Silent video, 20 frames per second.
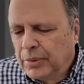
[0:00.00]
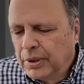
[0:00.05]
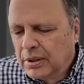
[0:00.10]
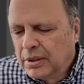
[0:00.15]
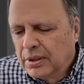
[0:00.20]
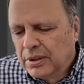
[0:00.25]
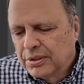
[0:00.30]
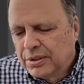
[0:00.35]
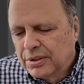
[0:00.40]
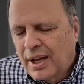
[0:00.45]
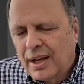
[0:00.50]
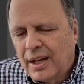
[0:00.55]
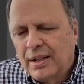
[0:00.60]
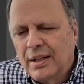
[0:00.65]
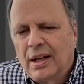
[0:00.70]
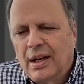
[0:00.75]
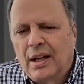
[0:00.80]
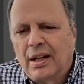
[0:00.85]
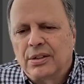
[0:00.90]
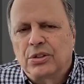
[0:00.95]
because
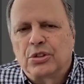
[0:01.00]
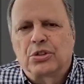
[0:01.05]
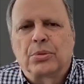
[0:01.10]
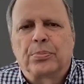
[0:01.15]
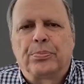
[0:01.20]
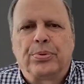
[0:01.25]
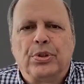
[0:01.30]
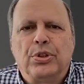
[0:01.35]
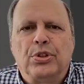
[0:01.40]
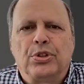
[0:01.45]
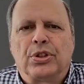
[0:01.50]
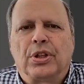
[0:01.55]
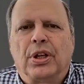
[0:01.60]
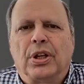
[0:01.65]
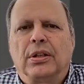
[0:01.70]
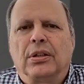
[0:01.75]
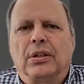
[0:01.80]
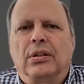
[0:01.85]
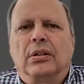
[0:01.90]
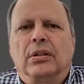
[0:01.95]
I, I just
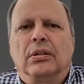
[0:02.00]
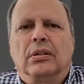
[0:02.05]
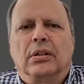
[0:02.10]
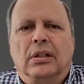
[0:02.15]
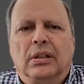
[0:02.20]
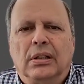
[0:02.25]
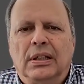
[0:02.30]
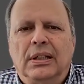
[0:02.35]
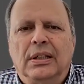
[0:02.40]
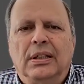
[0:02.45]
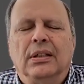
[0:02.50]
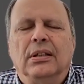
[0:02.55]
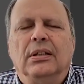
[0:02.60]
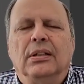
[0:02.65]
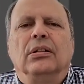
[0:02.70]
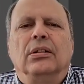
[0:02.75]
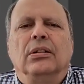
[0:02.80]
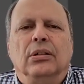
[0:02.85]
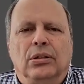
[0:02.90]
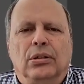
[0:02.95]
appreciate
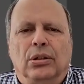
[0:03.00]
clean,